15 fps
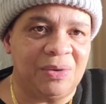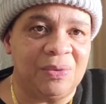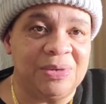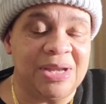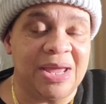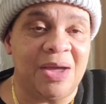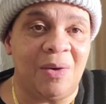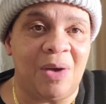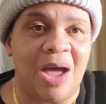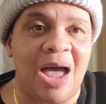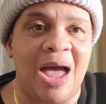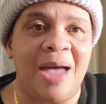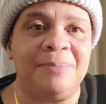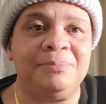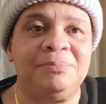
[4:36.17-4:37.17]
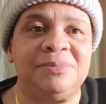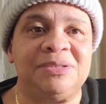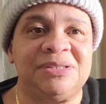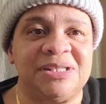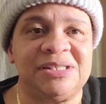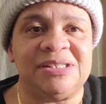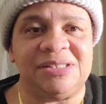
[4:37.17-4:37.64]
Now I'm
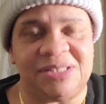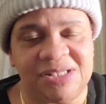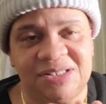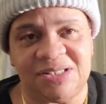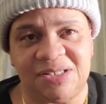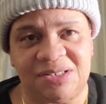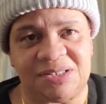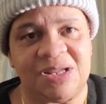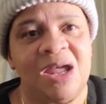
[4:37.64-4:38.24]
this this is